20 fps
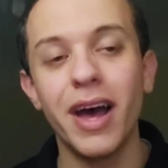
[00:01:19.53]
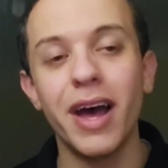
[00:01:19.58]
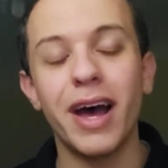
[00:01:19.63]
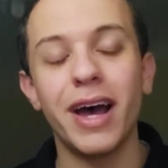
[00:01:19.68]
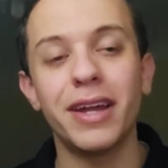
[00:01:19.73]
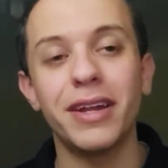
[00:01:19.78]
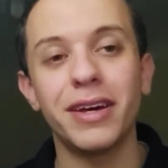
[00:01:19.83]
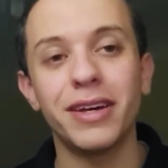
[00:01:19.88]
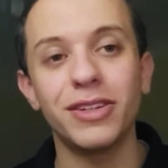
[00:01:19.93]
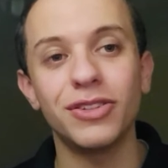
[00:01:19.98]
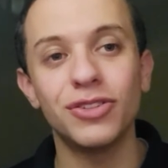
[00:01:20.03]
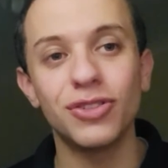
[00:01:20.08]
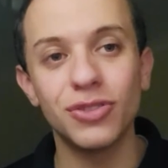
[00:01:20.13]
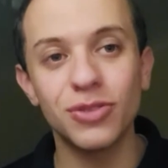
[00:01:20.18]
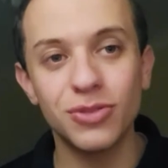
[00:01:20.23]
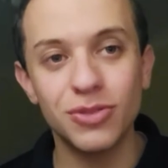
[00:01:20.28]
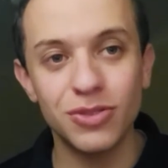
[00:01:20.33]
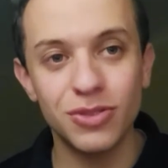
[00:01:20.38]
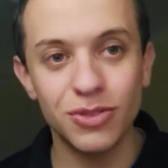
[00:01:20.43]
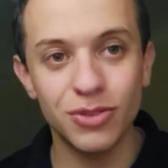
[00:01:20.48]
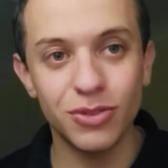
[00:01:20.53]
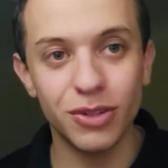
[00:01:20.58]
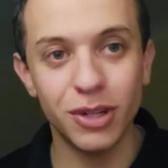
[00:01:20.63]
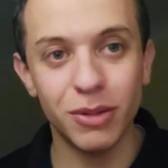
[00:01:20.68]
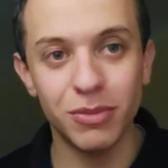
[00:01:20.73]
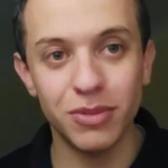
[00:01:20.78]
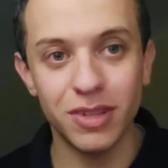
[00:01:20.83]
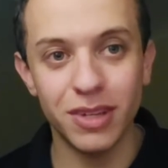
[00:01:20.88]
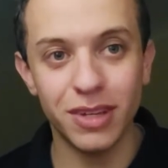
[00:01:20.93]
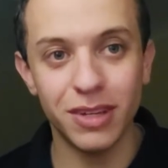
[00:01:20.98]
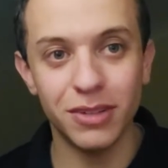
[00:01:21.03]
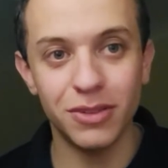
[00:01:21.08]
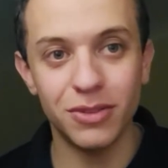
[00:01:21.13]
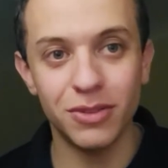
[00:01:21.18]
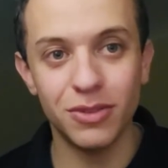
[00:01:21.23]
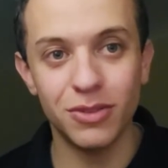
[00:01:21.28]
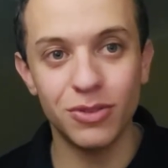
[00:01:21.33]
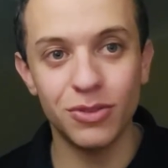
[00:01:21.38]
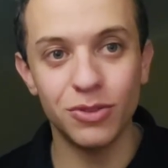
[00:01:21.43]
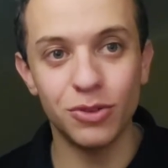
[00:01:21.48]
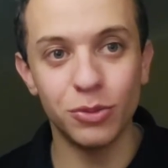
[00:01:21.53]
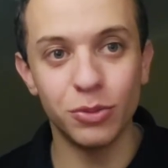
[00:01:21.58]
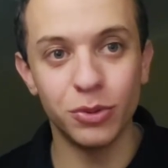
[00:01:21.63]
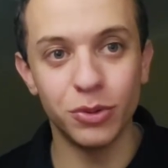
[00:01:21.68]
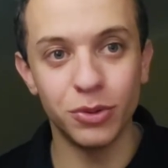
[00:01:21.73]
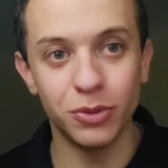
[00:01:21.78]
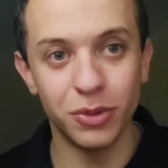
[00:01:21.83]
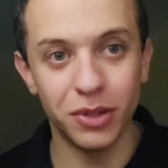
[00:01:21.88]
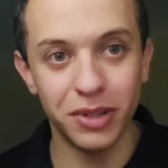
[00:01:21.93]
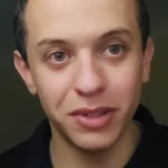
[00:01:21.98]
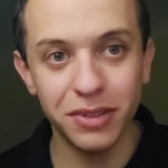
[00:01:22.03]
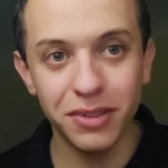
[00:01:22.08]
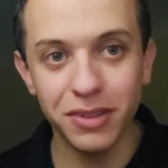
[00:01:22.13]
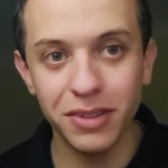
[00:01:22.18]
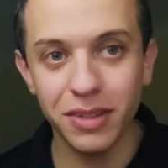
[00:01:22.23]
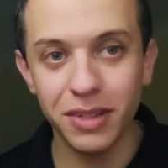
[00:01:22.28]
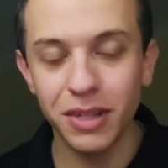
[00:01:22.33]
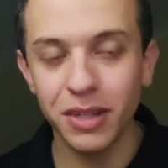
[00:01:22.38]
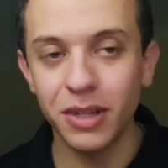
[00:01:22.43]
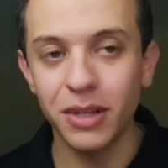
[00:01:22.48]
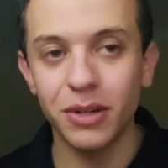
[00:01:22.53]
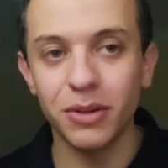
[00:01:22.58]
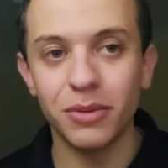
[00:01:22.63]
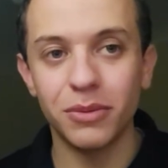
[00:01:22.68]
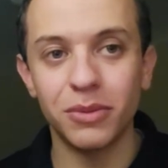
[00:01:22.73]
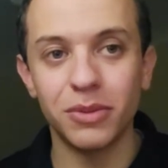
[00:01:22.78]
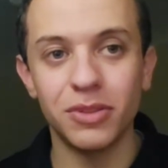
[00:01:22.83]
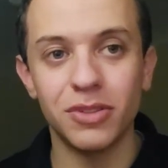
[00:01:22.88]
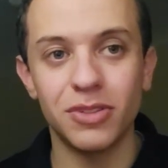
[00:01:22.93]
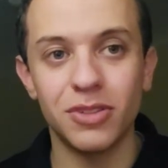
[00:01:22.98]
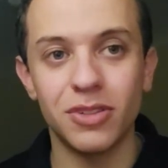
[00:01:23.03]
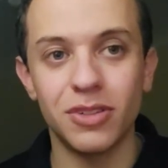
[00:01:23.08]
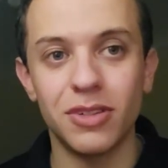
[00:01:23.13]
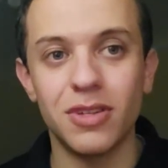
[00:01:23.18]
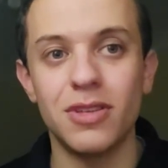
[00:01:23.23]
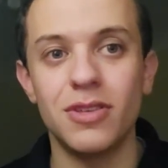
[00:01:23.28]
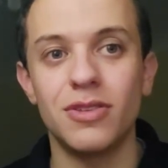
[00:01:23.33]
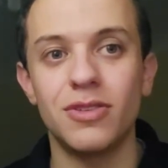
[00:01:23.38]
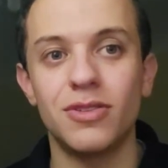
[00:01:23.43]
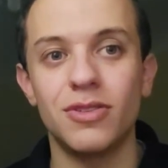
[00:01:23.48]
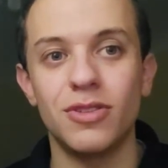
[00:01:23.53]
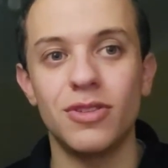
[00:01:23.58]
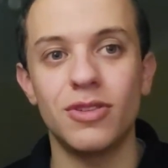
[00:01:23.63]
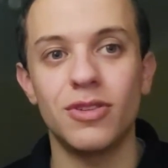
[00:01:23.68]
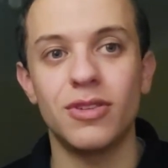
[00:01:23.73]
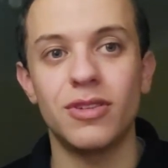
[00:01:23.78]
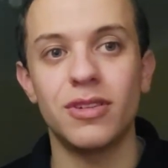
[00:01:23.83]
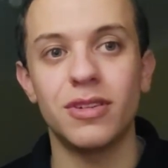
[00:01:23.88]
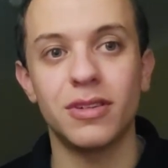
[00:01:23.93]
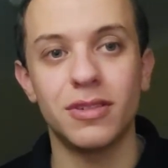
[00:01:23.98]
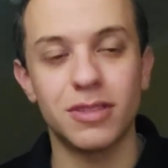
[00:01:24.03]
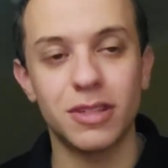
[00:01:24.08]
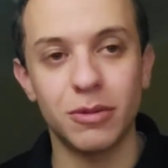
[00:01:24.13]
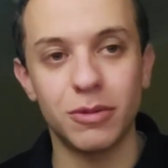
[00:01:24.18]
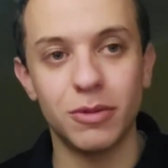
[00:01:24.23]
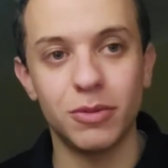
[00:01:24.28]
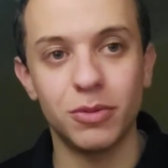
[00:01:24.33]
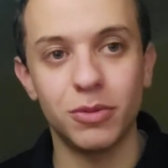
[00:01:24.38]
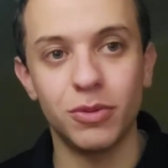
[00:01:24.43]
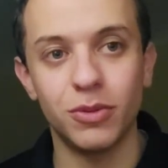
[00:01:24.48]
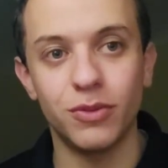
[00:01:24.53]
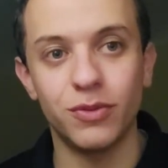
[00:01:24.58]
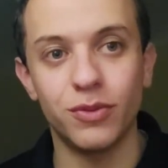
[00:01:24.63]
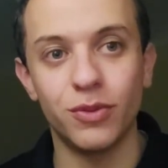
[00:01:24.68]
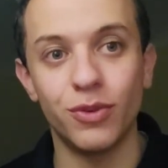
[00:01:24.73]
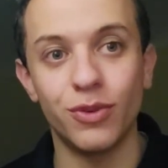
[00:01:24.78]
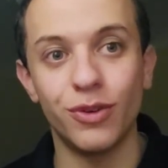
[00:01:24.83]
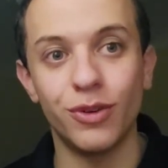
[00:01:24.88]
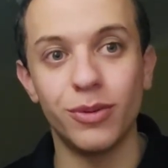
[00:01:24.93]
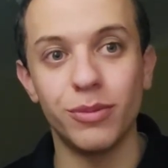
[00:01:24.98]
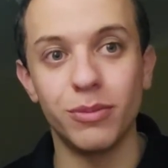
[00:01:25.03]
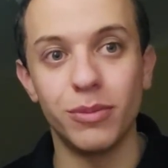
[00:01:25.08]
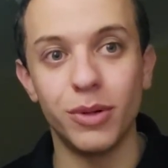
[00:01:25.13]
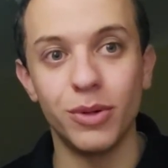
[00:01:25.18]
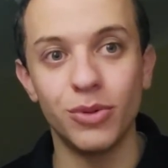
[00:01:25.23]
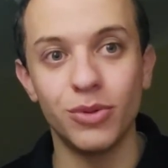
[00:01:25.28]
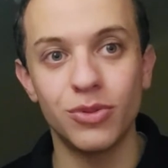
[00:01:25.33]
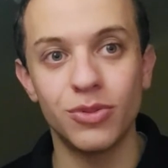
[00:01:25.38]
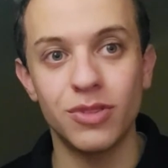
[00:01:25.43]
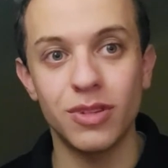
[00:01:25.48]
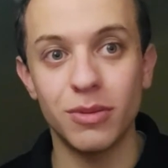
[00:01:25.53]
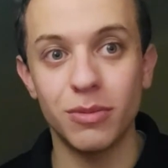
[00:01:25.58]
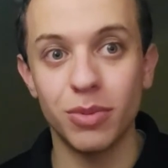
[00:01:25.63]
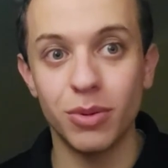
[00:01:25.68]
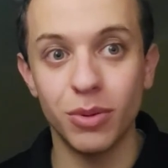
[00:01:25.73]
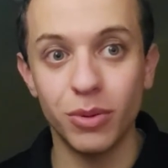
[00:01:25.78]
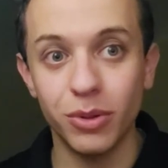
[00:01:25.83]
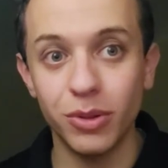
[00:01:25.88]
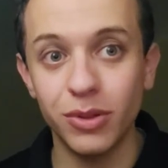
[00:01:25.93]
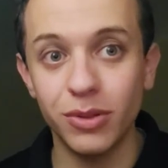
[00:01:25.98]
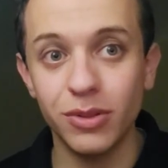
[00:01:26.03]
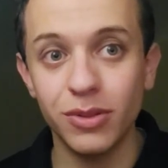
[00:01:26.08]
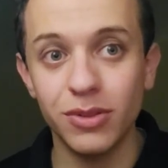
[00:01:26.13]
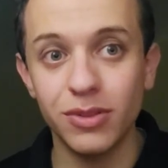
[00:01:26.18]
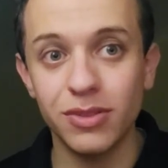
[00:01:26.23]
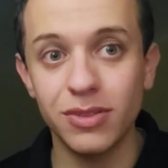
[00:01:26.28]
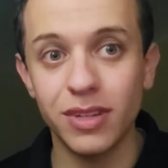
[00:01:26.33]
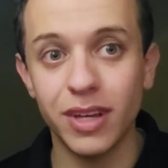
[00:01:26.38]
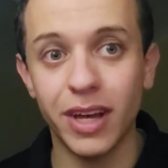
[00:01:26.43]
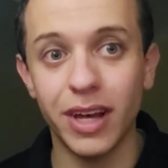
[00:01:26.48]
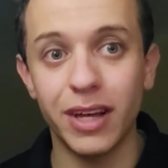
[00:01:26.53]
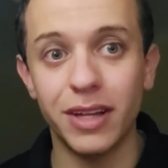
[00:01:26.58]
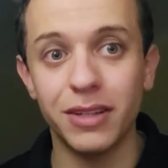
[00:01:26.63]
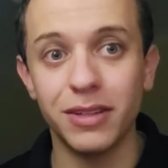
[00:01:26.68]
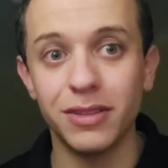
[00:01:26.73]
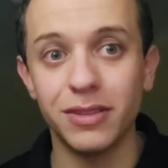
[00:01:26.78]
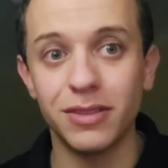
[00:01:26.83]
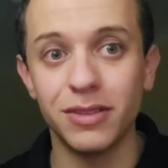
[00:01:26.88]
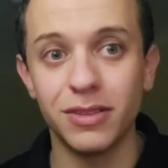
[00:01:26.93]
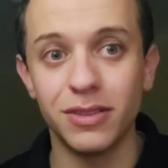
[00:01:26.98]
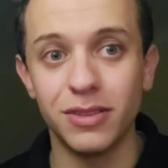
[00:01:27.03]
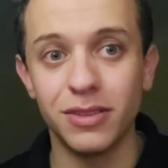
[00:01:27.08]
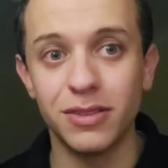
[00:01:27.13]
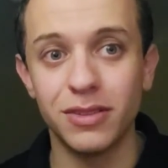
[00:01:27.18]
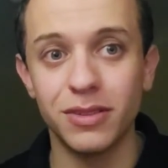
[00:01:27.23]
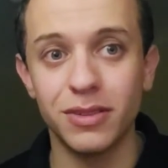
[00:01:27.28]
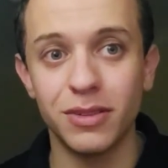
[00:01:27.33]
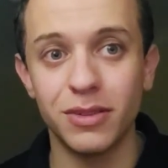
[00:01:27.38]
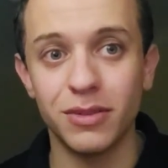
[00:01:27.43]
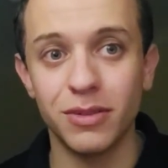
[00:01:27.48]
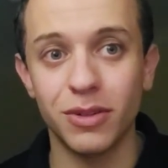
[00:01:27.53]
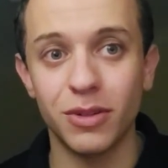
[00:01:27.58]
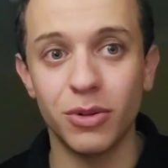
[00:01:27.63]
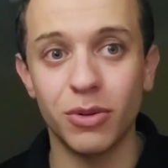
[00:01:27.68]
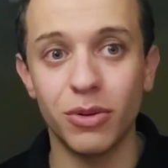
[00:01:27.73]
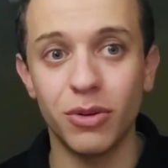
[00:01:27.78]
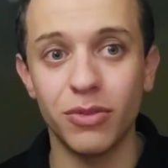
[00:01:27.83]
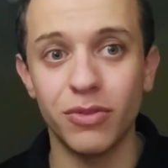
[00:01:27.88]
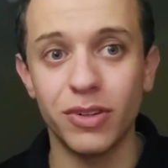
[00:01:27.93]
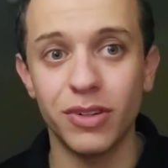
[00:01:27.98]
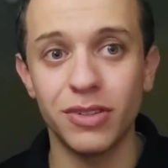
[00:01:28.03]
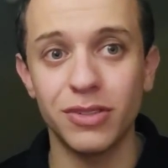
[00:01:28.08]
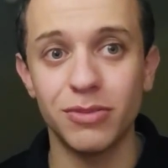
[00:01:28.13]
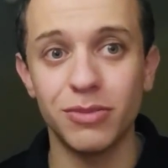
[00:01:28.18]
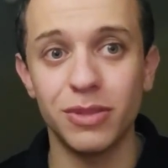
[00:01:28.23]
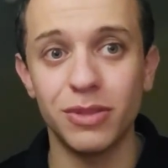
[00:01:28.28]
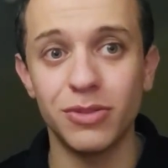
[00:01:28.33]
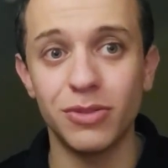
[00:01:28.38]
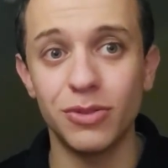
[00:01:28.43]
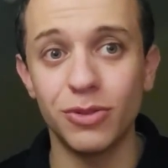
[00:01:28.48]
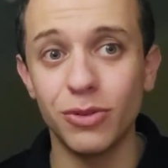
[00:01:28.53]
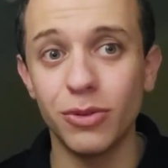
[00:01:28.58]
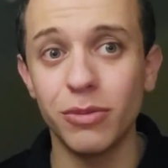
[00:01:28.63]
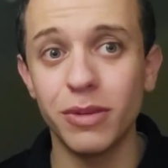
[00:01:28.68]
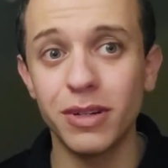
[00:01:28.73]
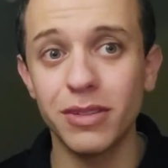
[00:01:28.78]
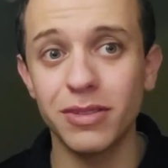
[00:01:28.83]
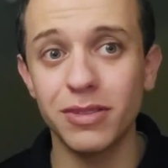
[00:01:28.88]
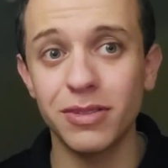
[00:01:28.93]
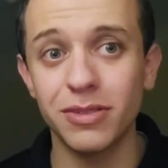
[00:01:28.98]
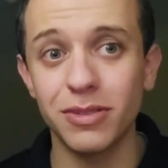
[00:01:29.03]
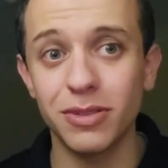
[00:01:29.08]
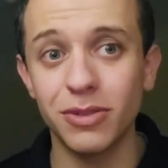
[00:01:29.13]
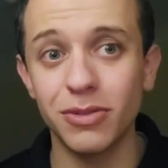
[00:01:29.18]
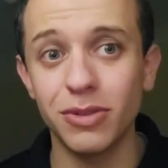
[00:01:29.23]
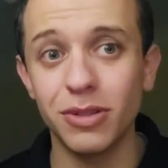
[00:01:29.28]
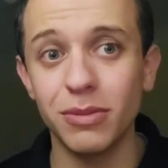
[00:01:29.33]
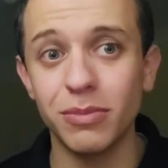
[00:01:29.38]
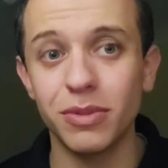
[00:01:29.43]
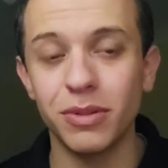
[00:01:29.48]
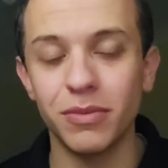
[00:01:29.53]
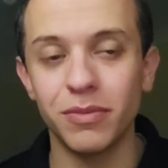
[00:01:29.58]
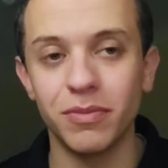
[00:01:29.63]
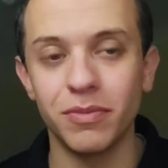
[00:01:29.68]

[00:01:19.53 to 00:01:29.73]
and I just scraped a 2.1, which is acceptable for most employers and qualifies me to do a master's degree, but